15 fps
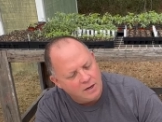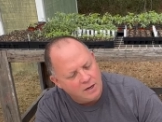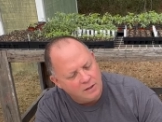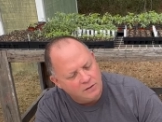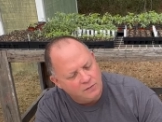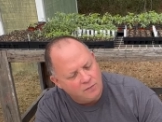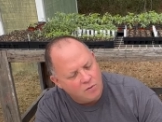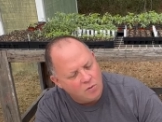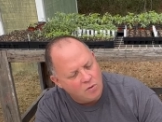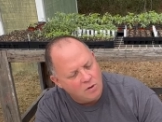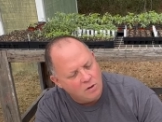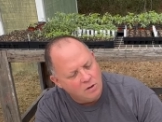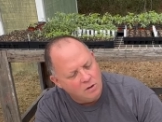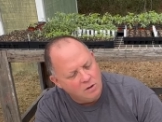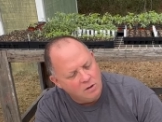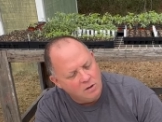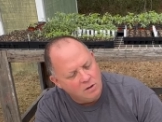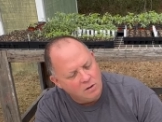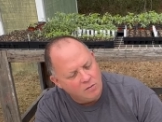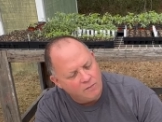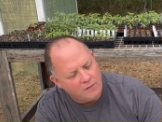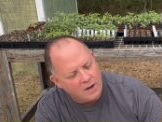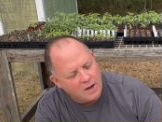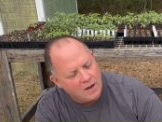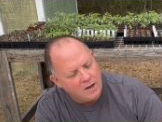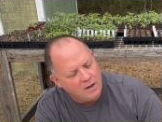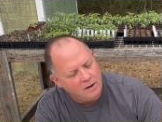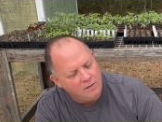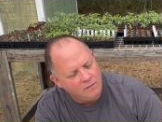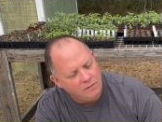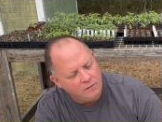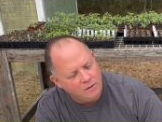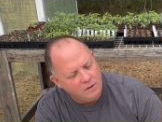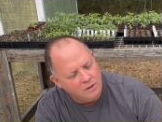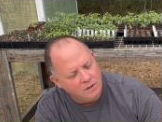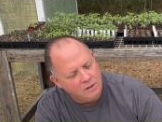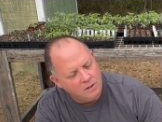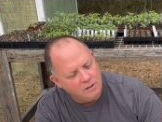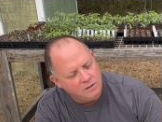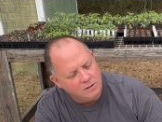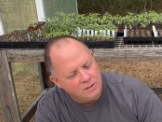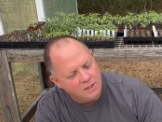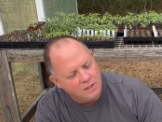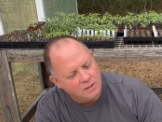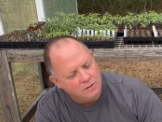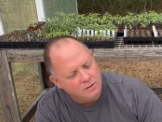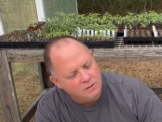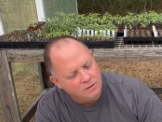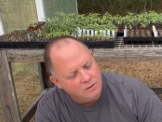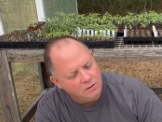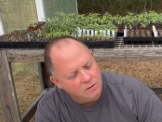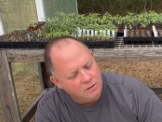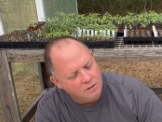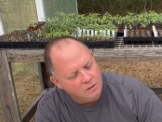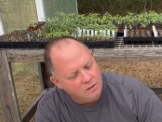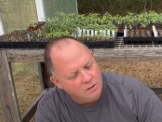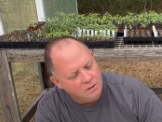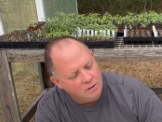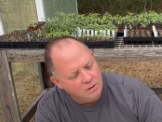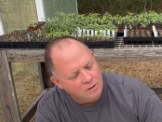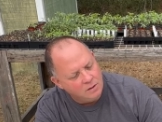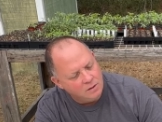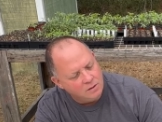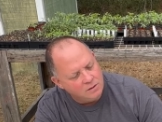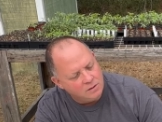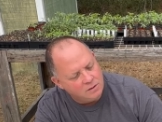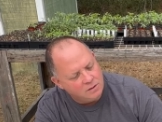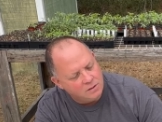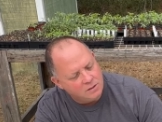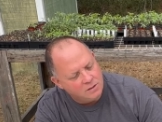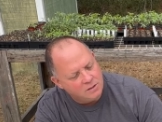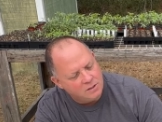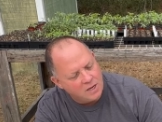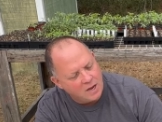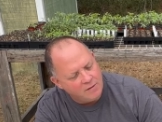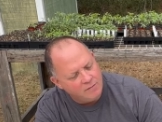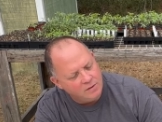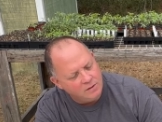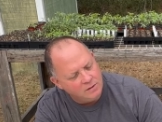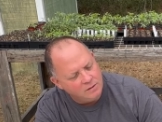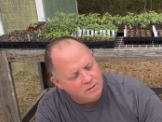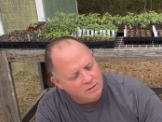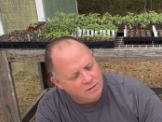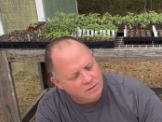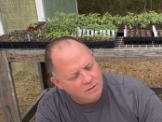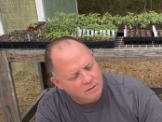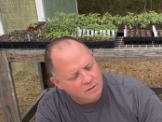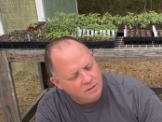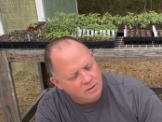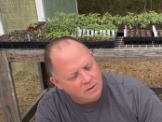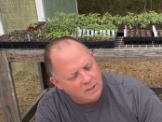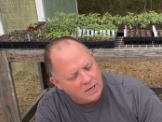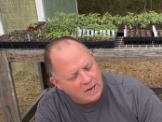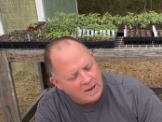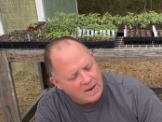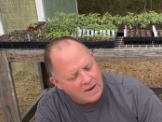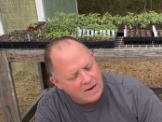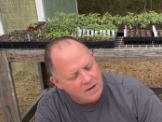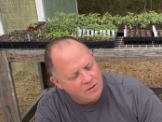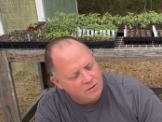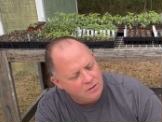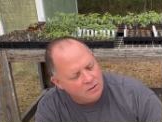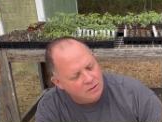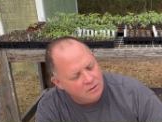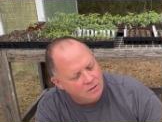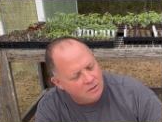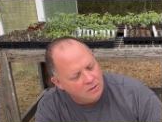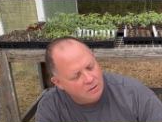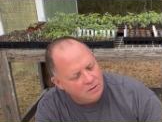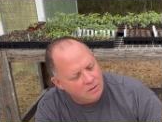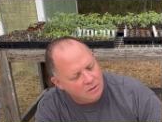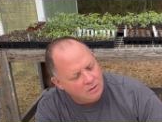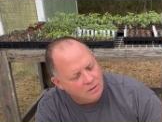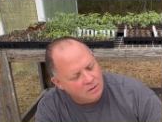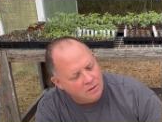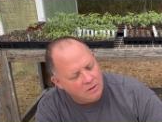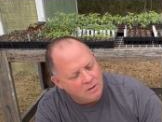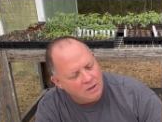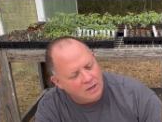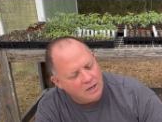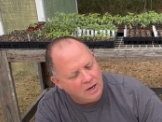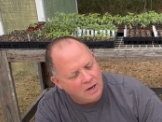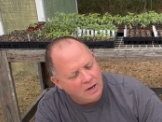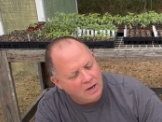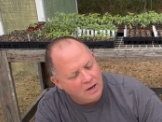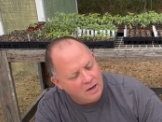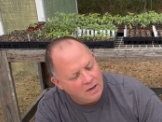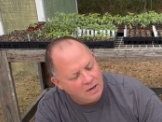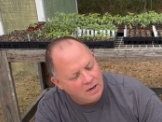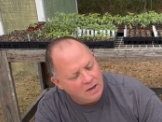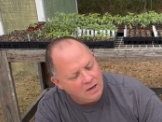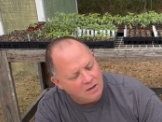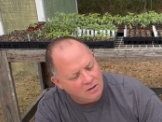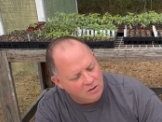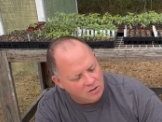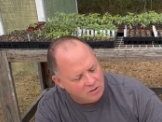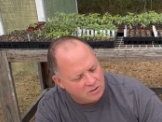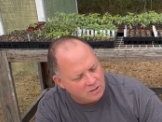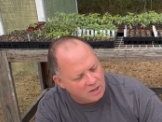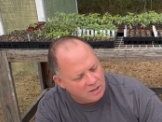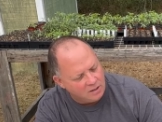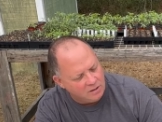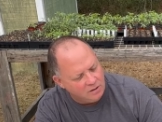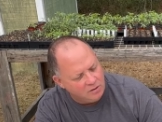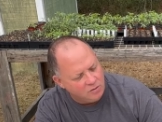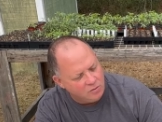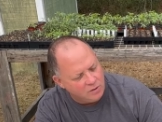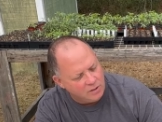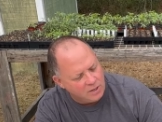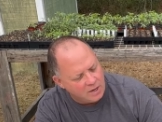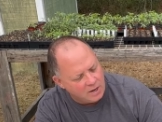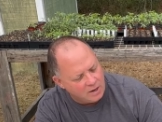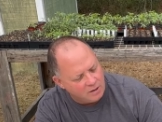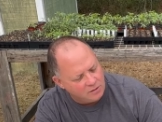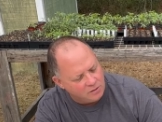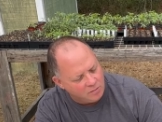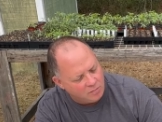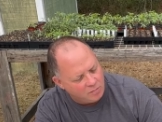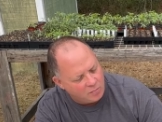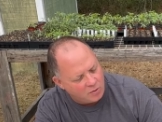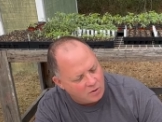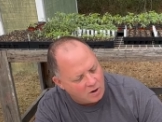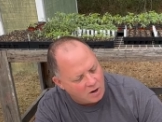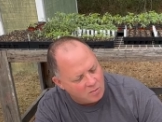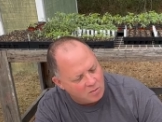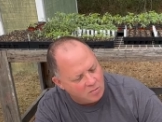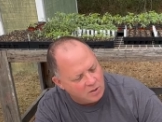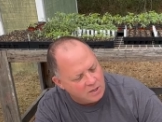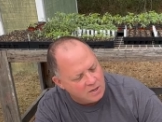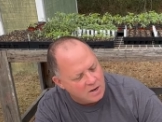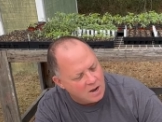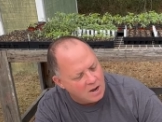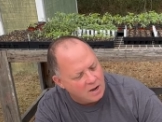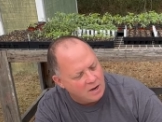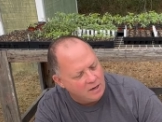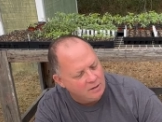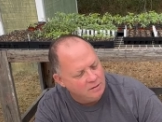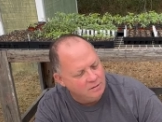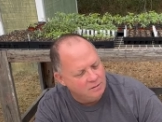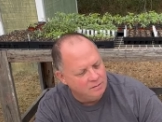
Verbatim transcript: that's 4, 5, 6, 7, 8, and that looks like a little one there, so probably 9.